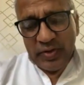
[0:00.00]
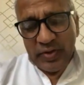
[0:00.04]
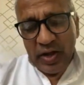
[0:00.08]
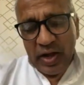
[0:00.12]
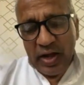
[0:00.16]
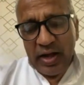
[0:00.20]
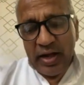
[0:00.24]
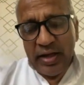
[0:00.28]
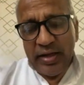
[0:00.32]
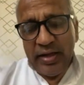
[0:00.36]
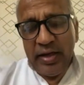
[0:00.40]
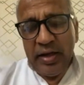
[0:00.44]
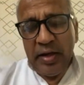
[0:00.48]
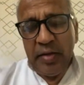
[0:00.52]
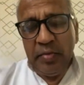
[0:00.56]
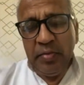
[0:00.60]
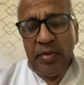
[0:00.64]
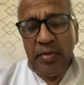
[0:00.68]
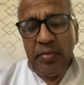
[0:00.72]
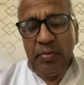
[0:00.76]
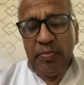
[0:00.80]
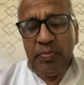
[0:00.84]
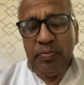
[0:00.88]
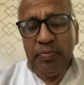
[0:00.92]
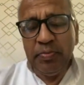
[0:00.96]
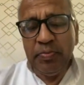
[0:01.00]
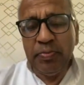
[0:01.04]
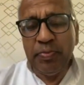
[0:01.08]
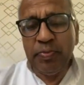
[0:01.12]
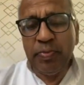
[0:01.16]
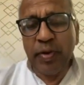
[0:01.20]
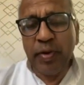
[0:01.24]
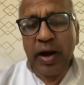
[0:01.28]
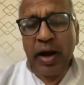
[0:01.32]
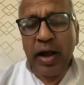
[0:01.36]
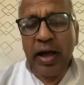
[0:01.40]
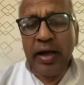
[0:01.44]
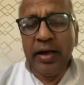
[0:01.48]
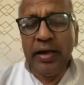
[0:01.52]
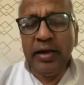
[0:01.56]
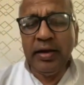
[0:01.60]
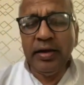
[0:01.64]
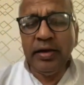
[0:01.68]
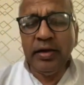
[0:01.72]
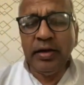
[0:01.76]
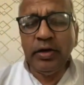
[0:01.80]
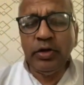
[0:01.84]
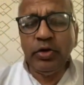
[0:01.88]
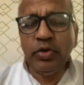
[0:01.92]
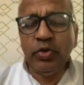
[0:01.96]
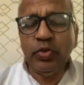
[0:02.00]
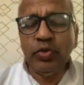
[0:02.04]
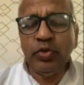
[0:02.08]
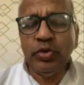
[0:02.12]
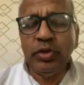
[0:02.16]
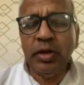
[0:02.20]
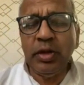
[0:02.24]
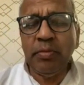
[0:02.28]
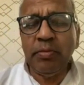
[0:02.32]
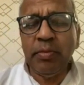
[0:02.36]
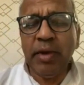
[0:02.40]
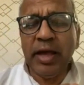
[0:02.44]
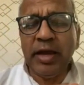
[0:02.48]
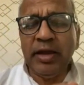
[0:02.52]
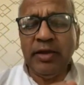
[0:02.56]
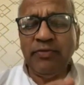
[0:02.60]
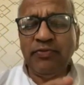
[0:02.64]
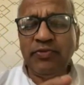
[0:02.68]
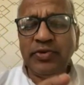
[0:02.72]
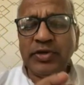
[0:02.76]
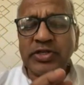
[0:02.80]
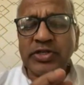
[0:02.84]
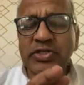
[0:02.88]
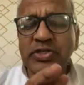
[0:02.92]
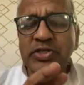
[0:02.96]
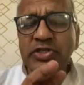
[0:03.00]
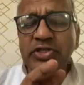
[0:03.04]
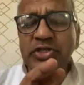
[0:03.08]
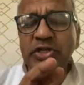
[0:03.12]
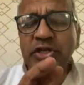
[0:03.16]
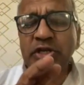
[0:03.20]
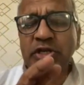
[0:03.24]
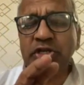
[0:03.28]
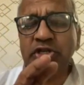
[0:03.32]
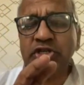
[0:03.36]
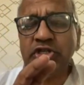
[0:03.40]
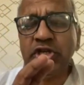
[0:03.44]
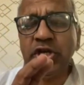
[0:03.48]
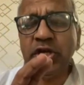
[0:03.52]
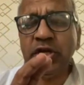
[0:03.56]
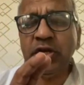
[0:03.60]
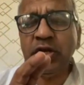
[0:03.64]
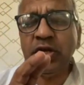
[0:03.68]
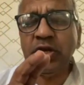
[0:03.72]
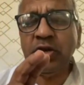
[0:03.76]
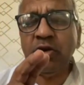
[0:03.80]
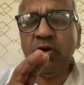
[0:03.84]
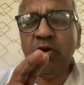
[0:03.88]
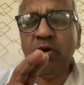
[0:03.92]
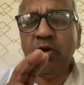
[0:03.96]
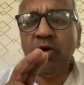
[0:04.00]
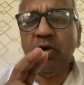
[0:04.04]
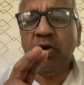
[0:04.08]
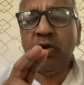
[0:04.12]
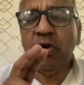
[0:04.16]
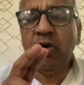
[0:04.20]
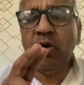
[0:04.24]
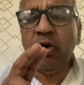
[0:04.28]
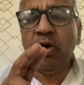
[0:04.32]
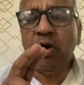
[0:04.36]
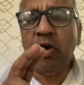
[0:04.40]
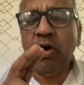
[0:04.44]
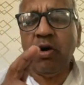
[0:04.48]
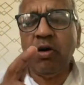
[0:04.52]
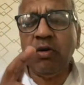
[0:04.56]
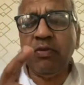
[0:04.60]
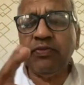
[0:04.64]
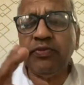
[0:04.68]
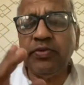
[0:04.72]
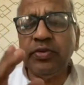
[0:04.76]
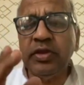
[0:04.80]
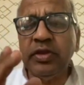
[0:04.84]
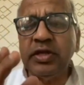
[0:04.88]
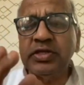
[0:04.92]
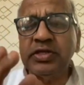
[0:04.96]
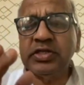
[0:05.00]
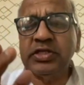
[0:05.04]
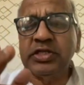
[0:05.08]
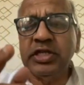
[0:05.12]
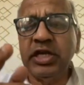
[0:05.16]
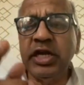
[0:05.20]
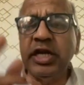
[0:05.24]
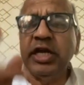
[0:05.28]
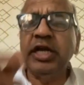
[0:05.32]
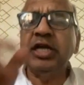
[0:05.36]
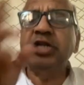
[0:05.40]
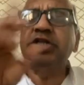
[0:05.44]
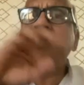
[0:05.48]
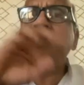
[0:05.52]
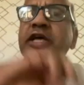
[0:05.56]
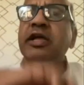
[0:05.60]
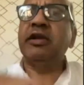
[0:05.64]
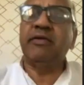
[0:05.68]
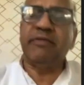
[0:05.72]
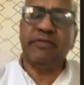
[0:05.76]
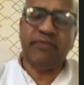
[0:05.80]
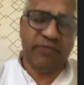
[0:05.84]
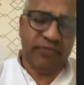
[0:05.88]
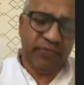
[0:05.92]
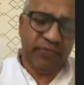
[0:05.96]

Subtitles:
I am prior to the manifestation of the seed itself.